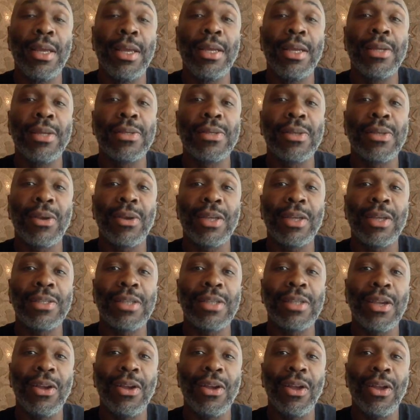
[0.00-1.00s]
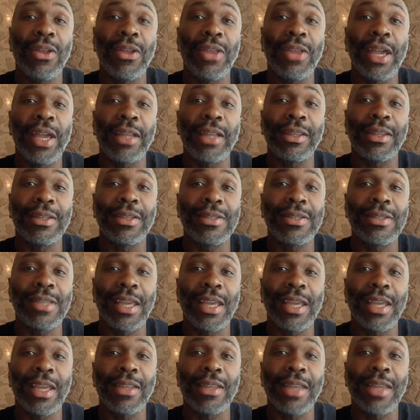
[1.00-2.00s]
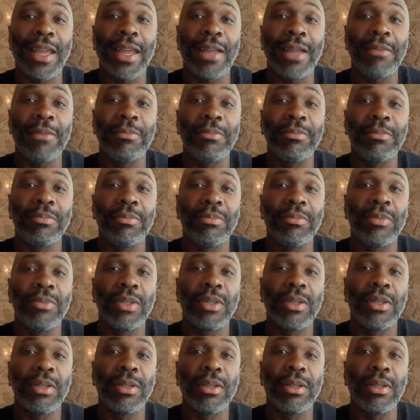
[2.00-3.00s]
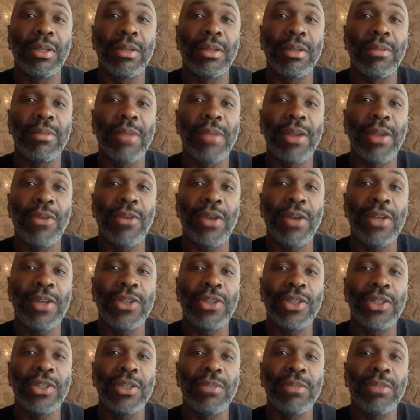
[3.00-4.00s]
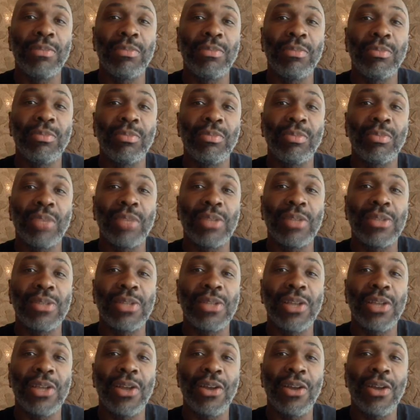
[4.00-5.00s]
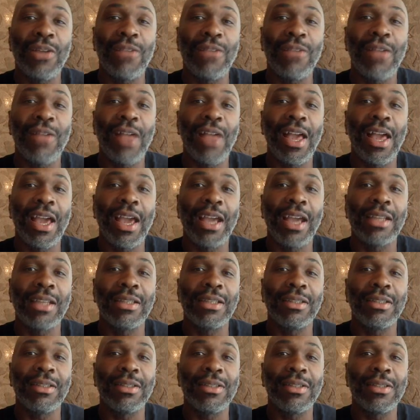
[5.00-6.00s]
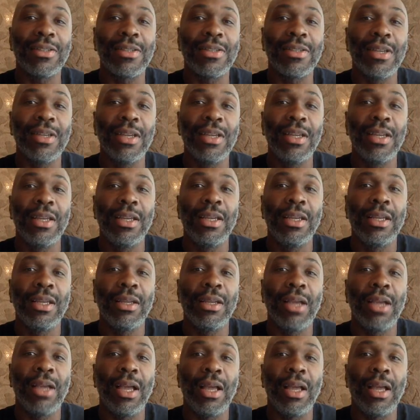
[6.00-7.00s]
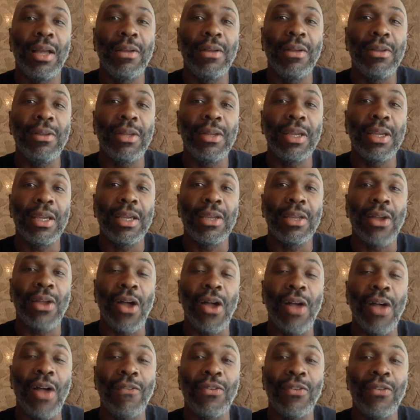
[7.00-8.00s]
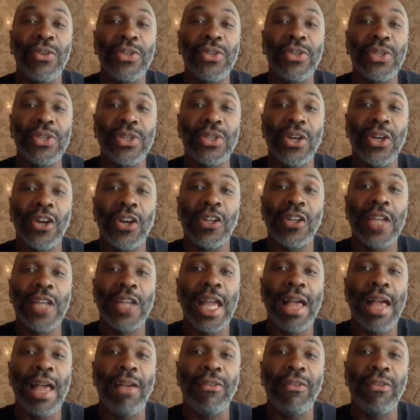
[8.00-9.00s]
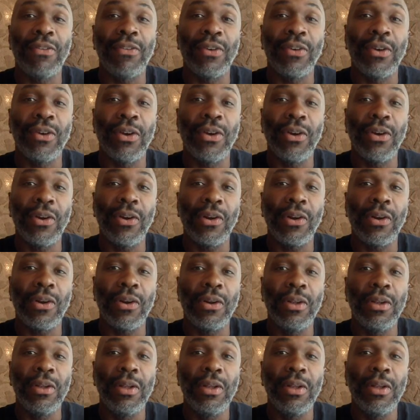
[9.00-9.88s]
So I say all that to say that migration, as terrifying and as ugly and awful as it turned out for her,